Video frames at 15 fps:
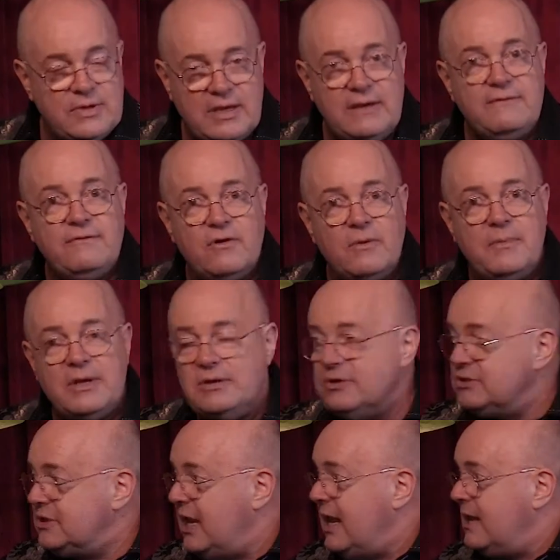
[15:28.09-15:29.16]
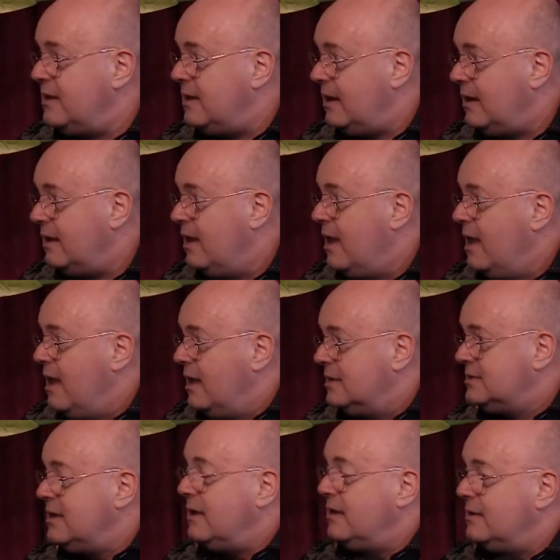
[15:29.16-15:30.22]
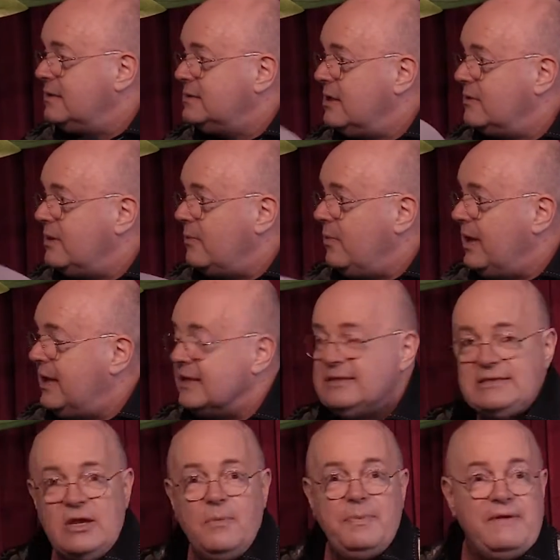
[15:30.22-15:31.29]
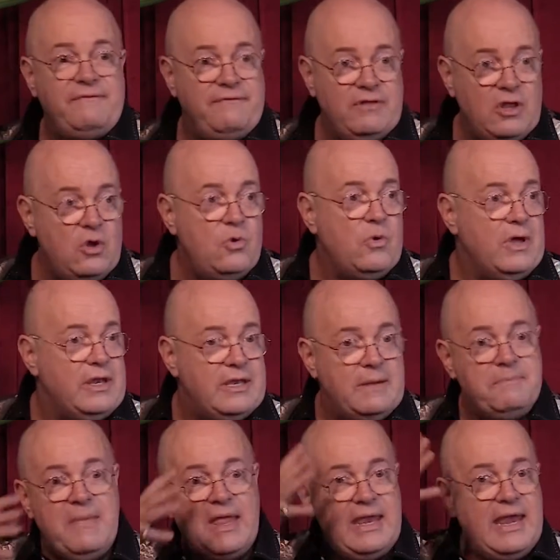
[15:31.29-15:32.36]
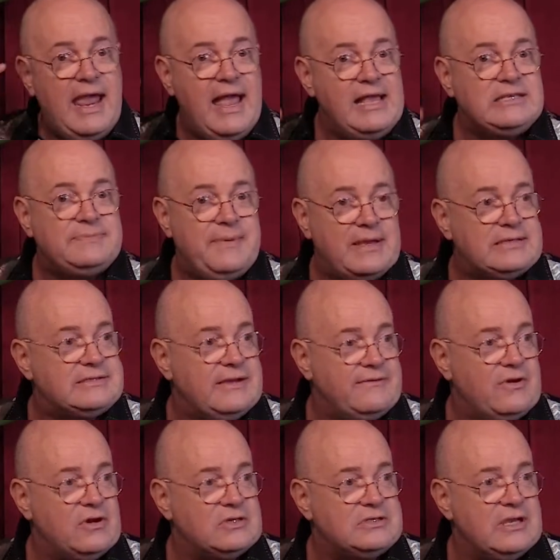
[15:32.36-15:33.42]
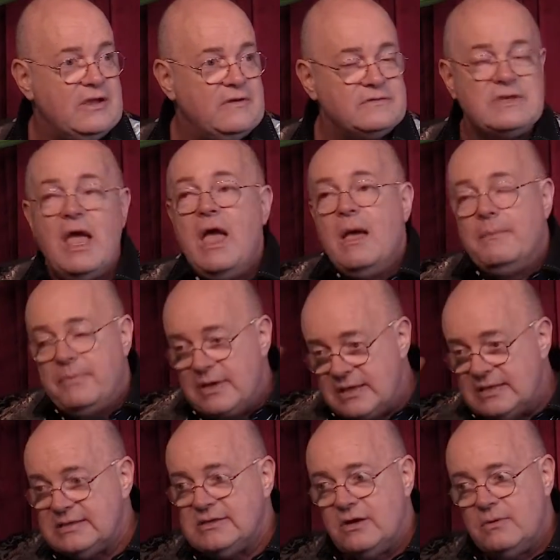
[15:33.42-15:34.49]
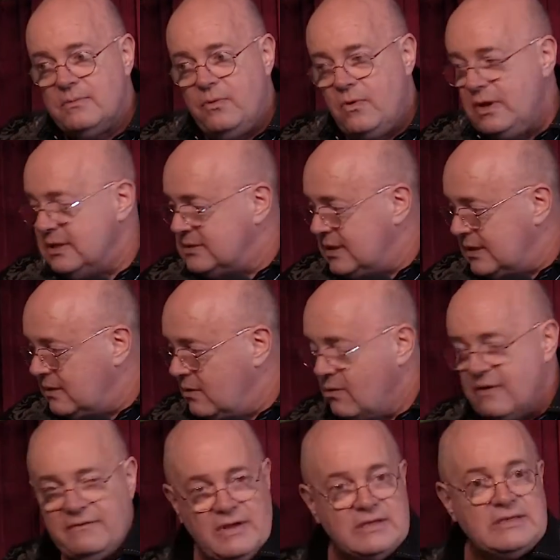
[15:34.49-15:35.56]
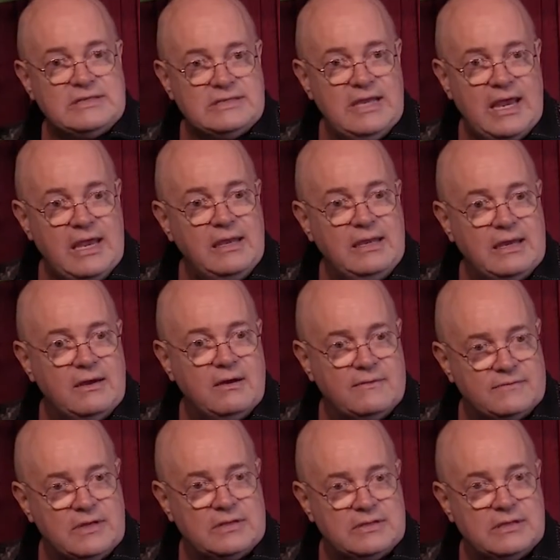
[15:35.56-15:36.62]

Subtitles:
We need firm understanding, so that we can still be fluid in many aspects of ourselves. But at a certain point, it's like, oh, I've got to stand here.